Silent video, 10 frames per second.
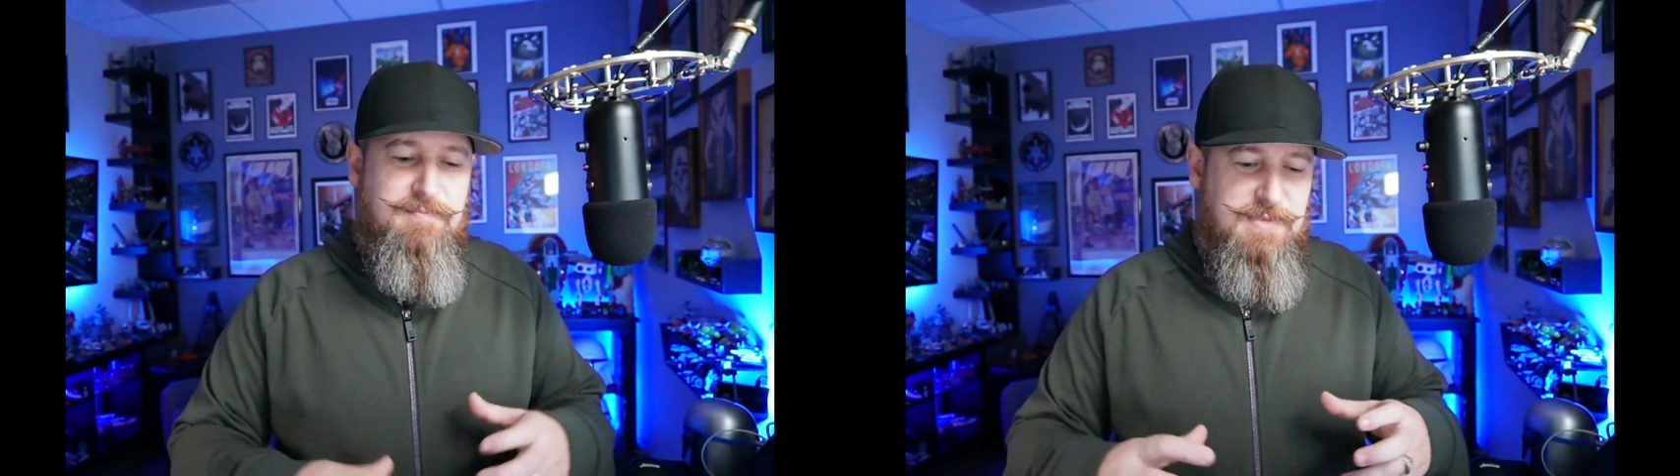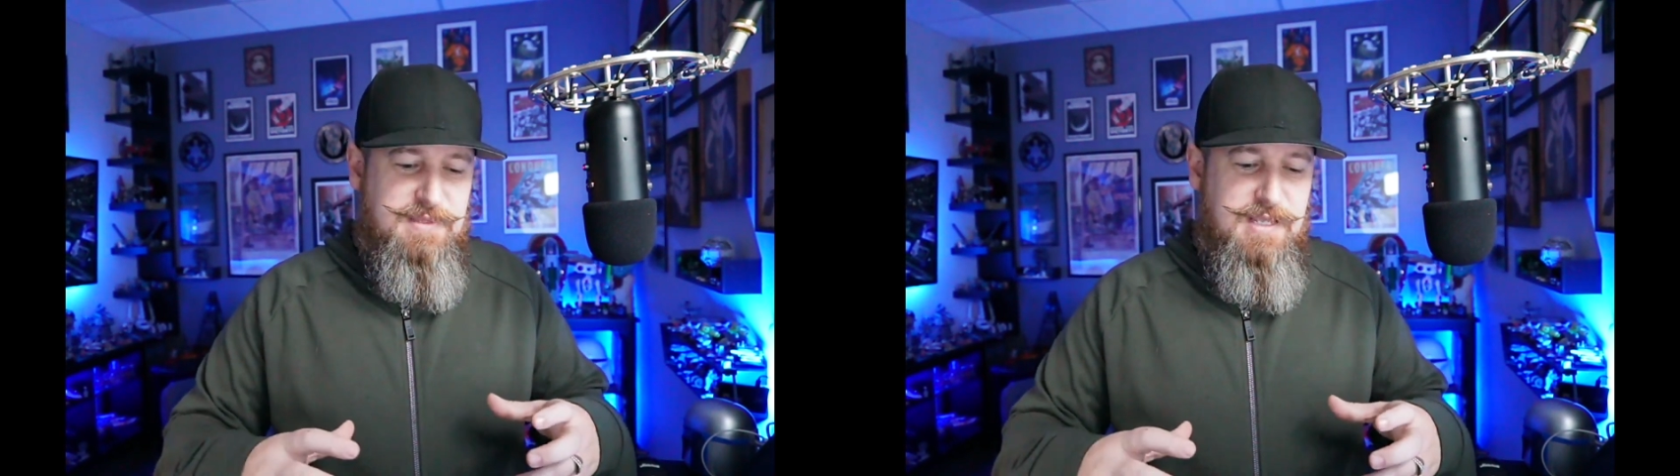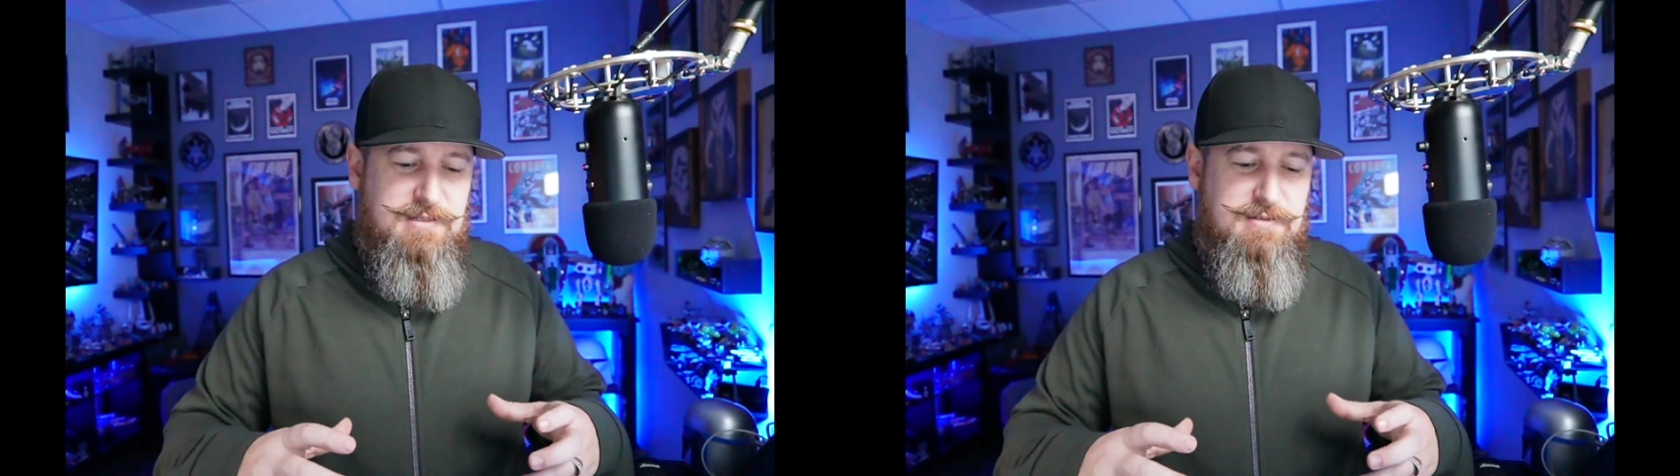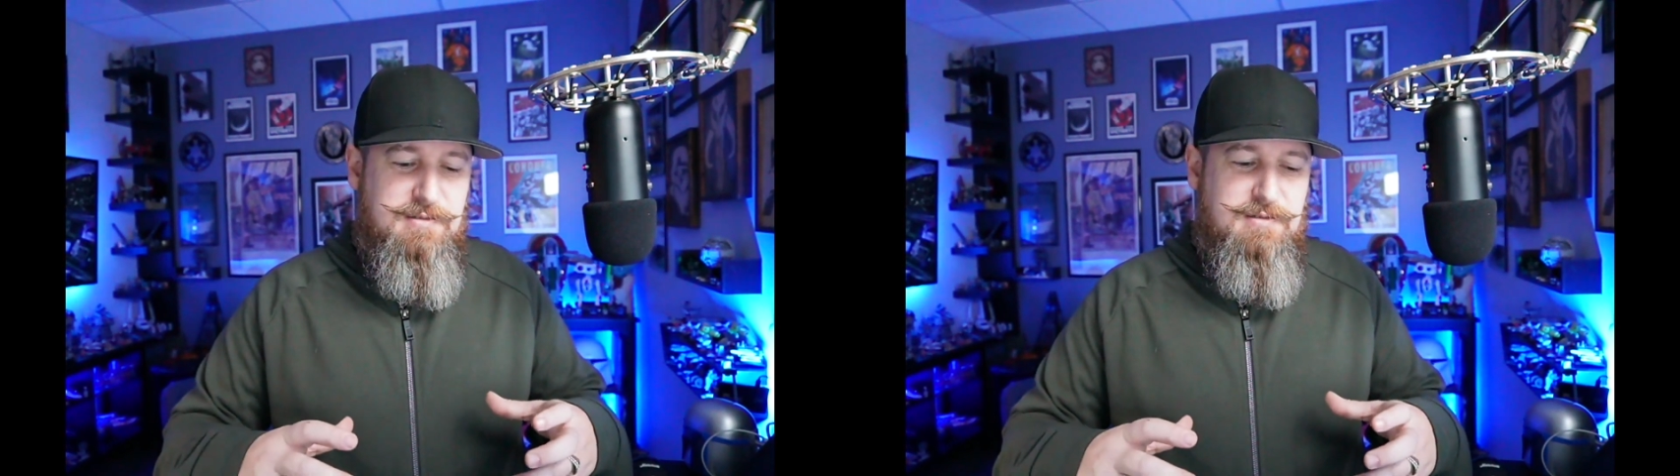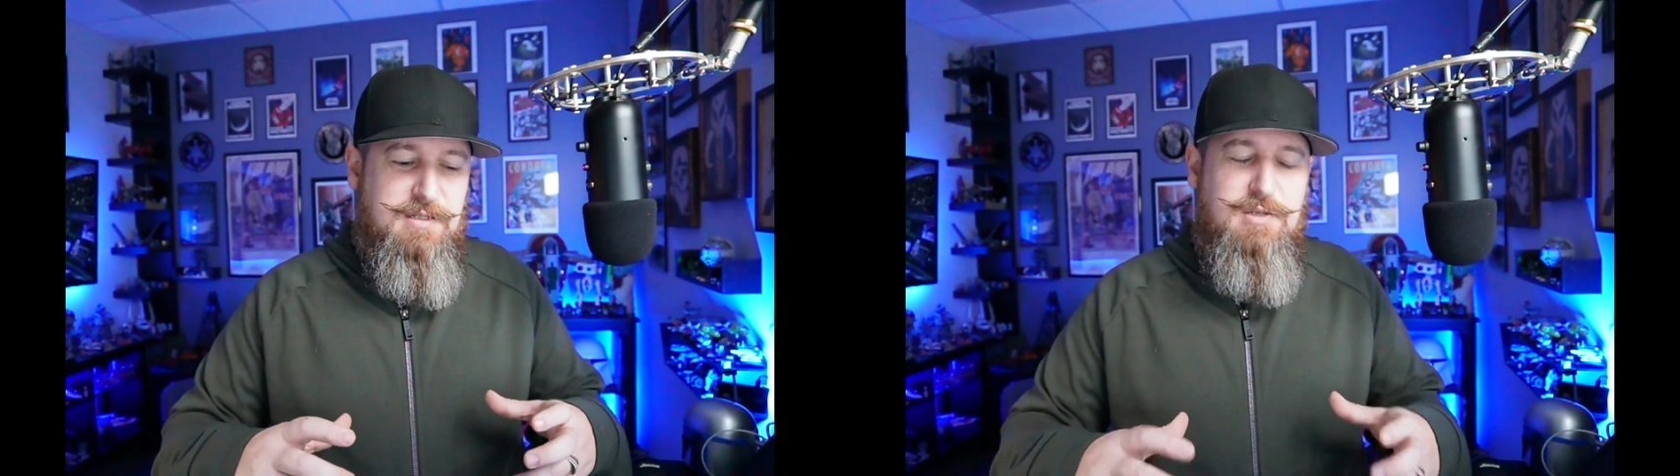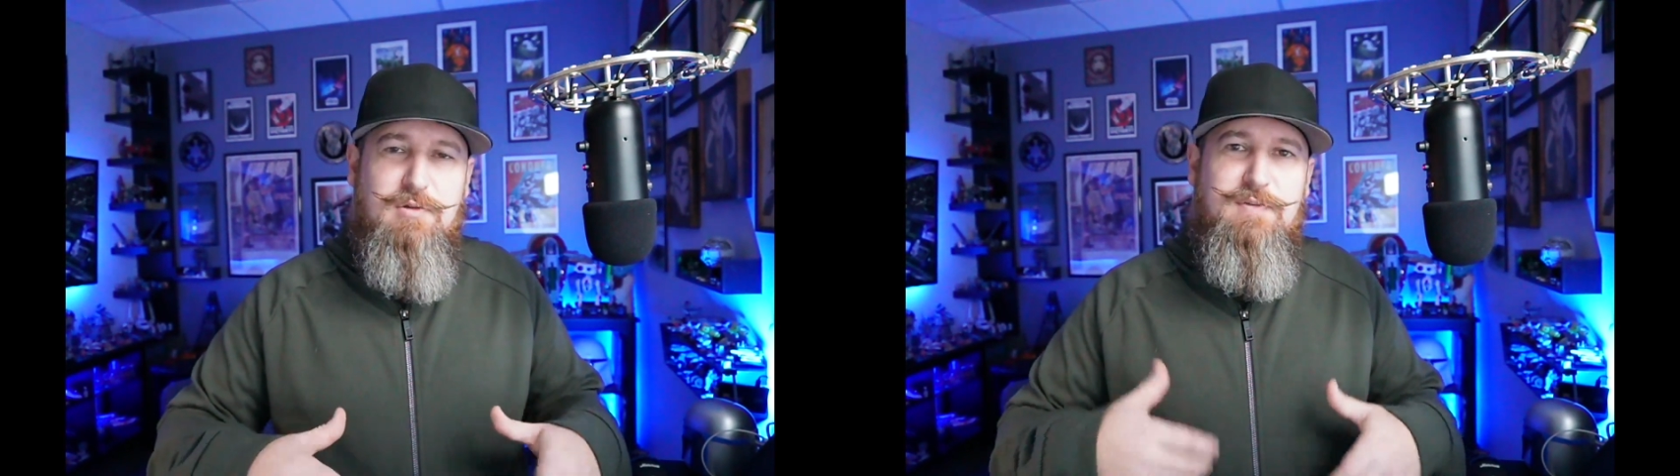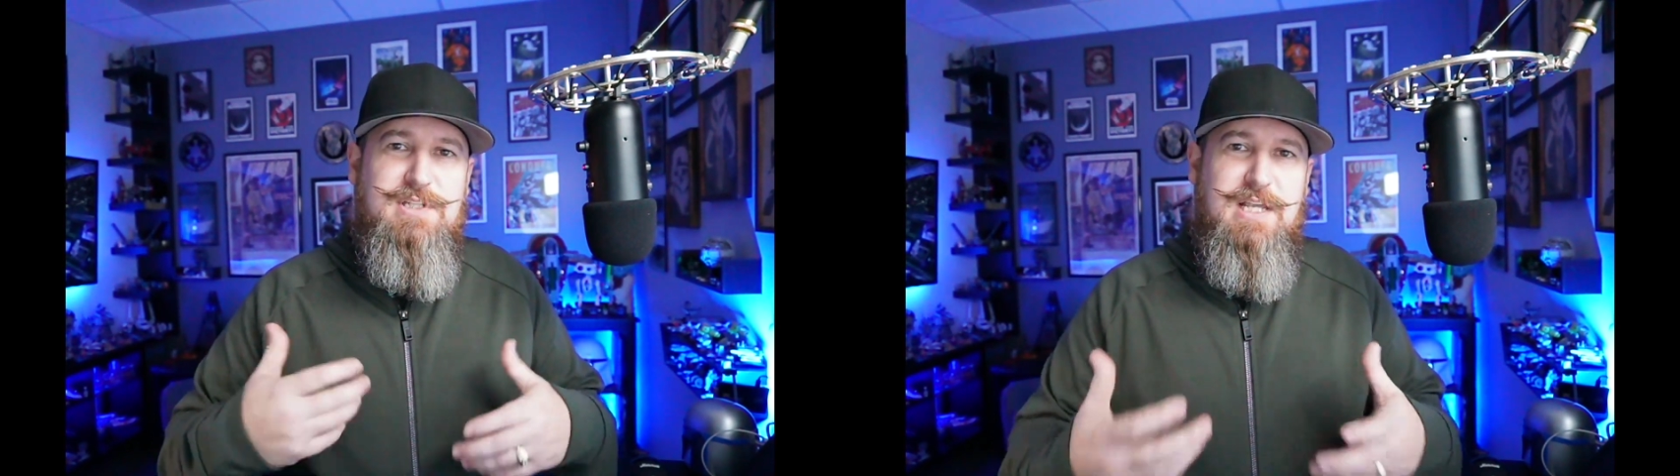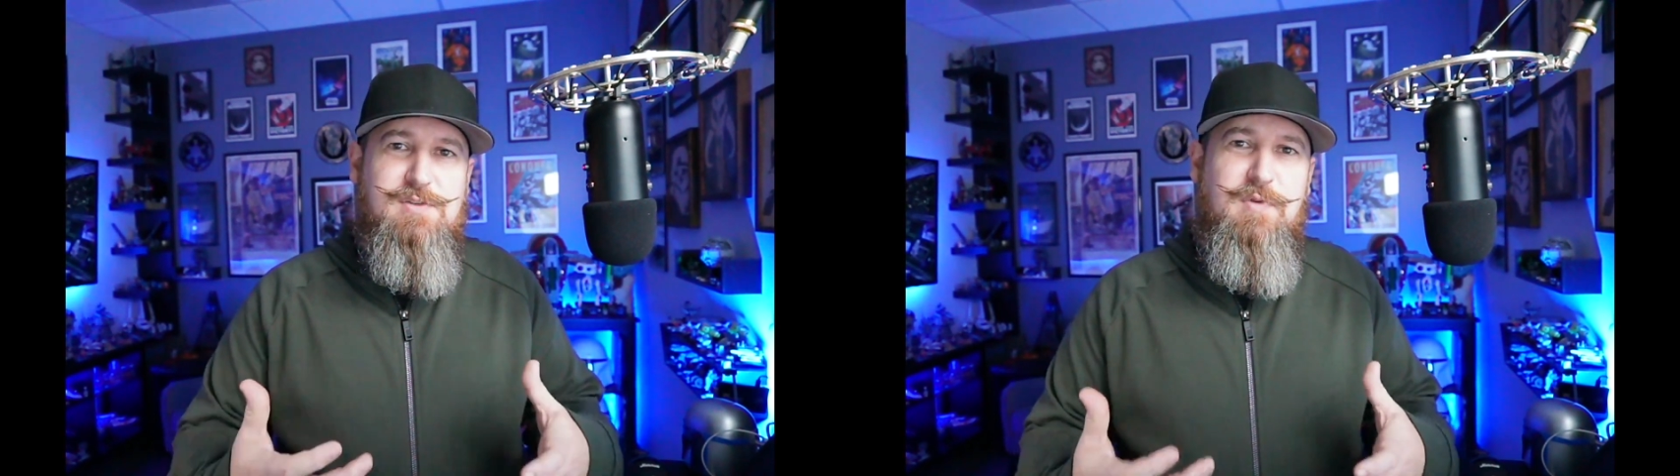then the universe
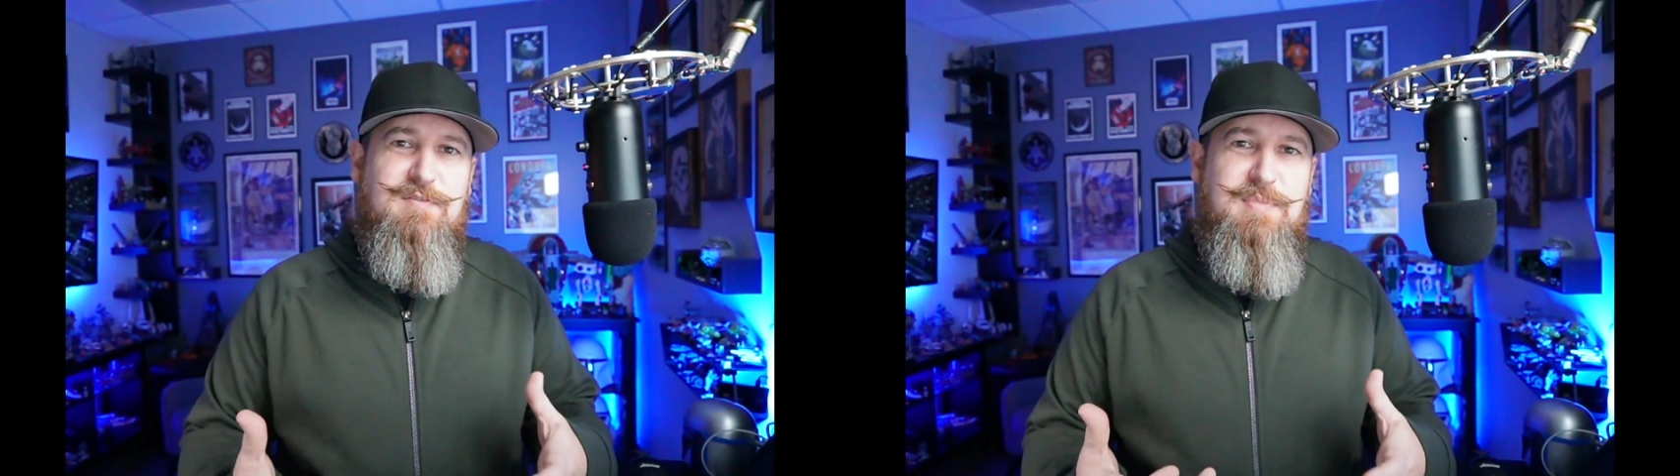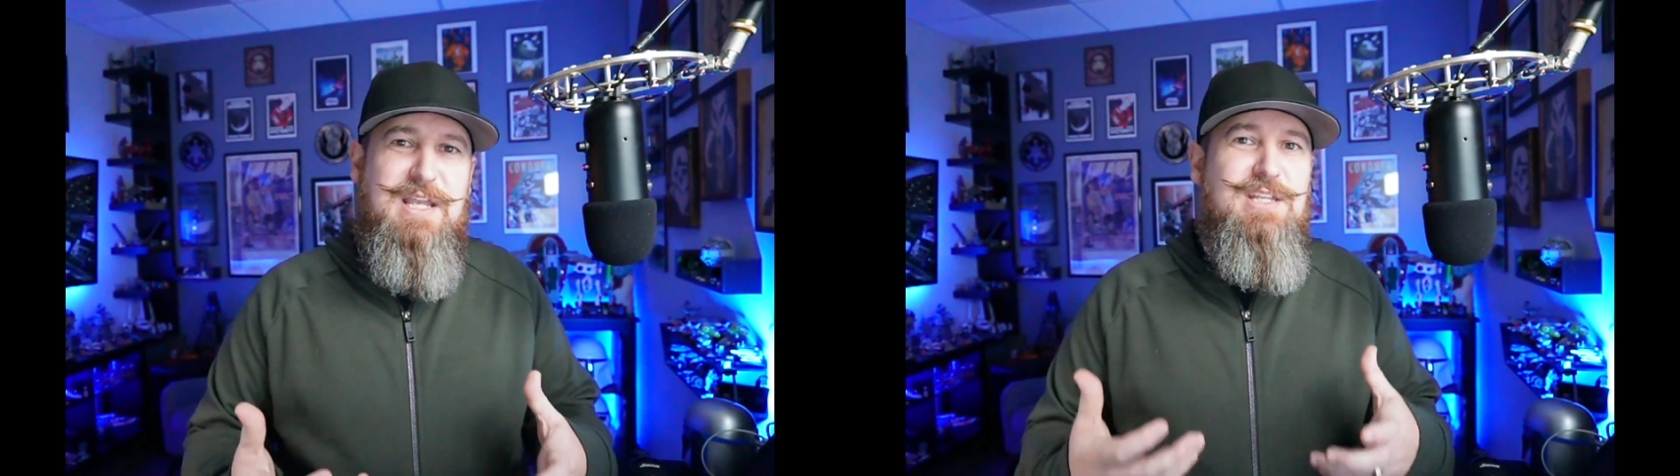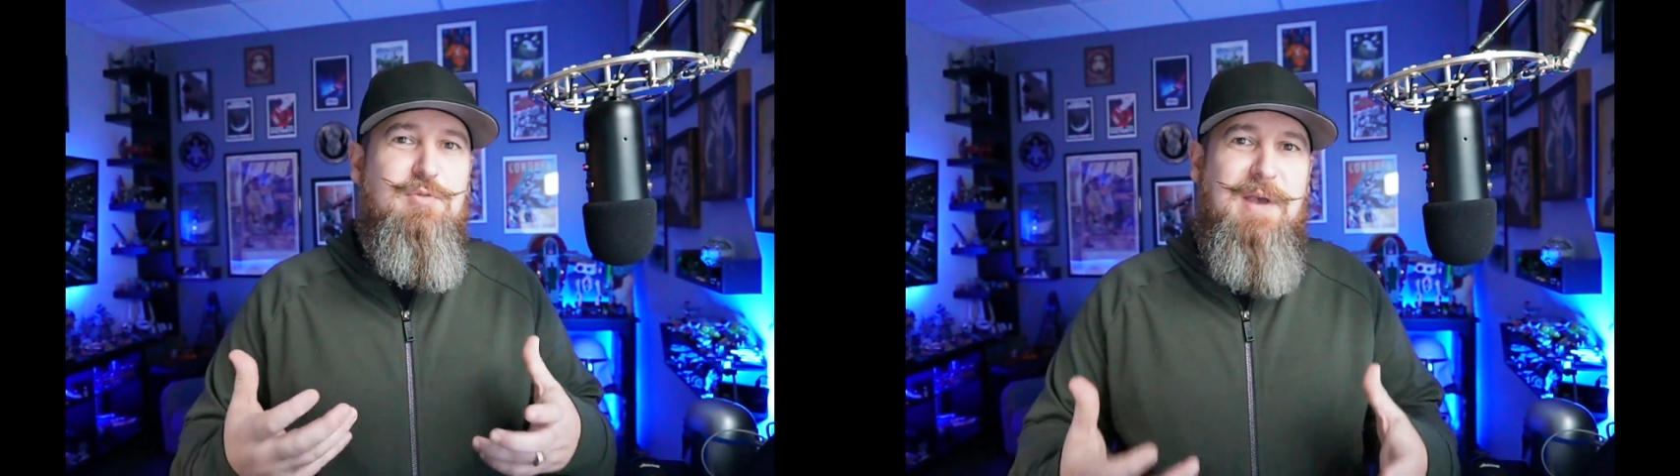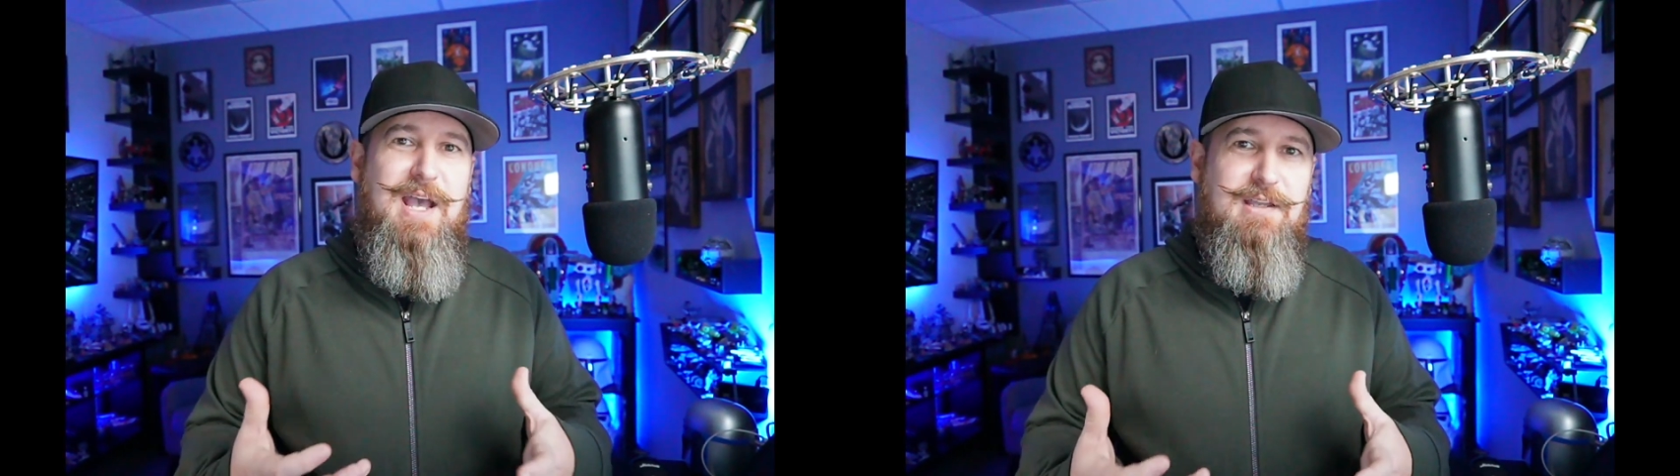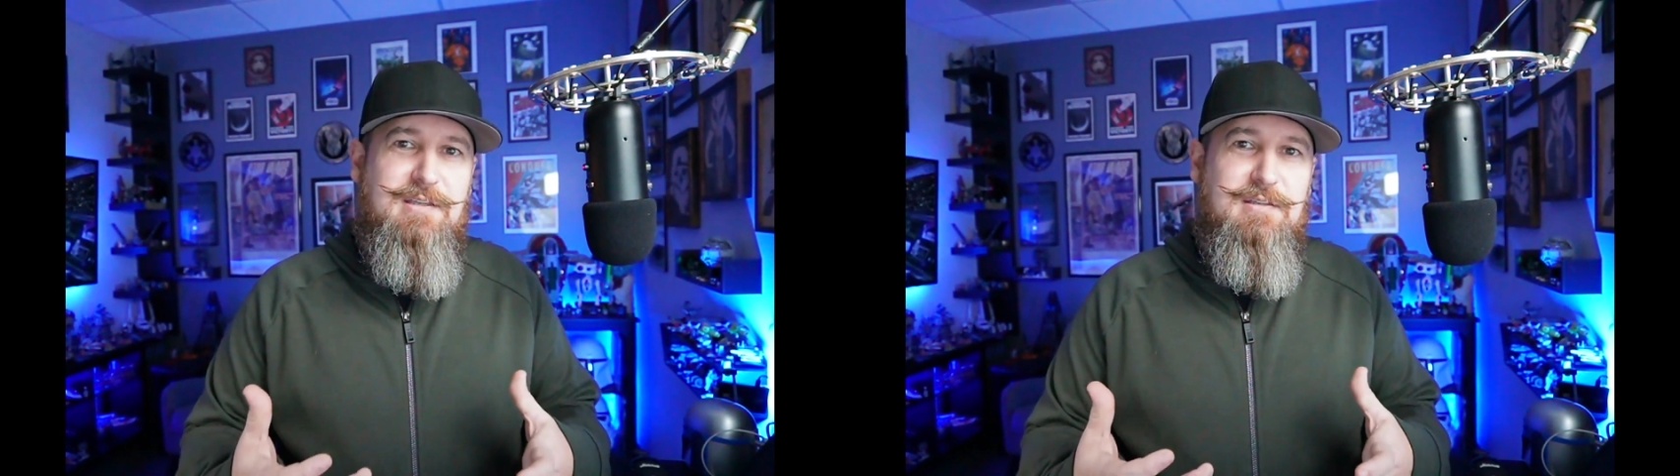has a way of paying you back.